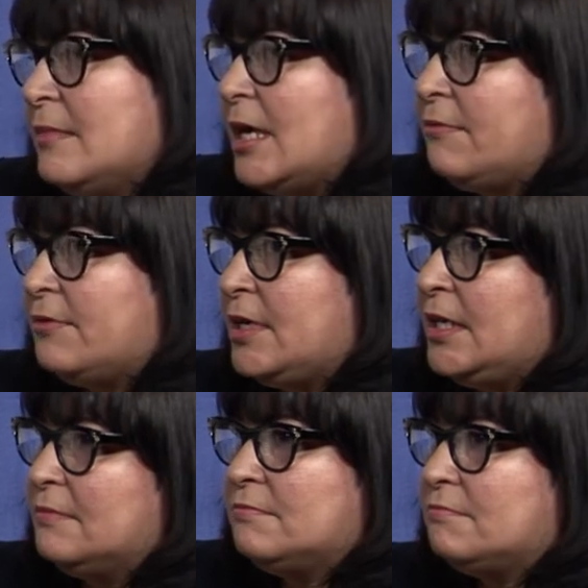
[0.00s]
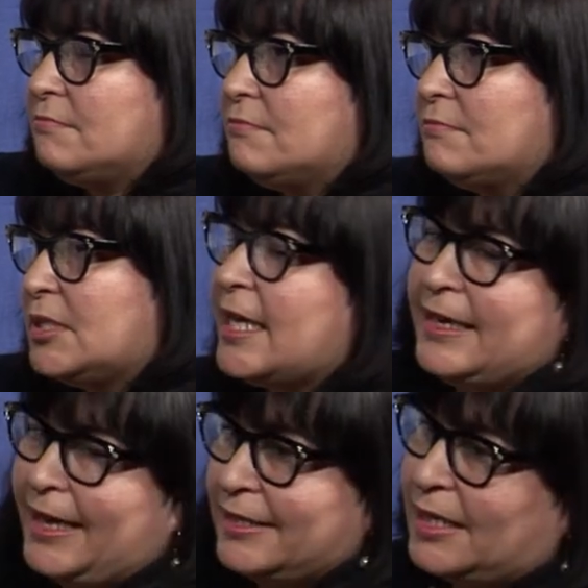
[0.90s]
every
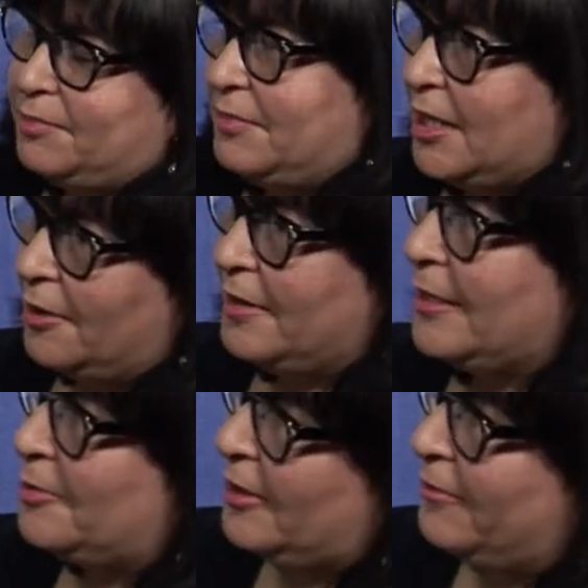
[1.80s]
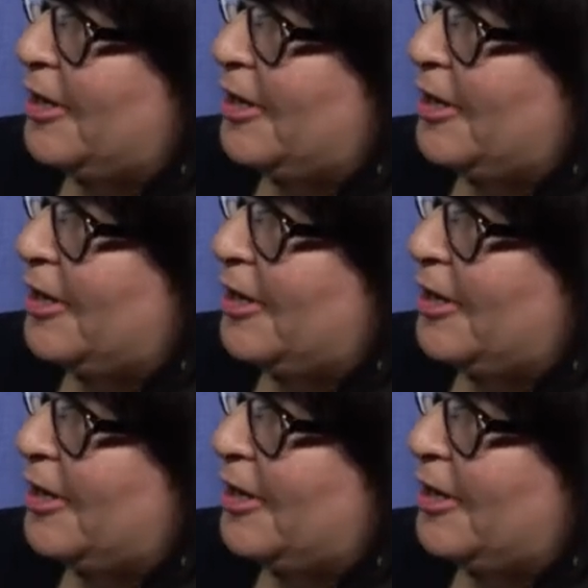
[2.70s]
Sunday, except, you know, this one for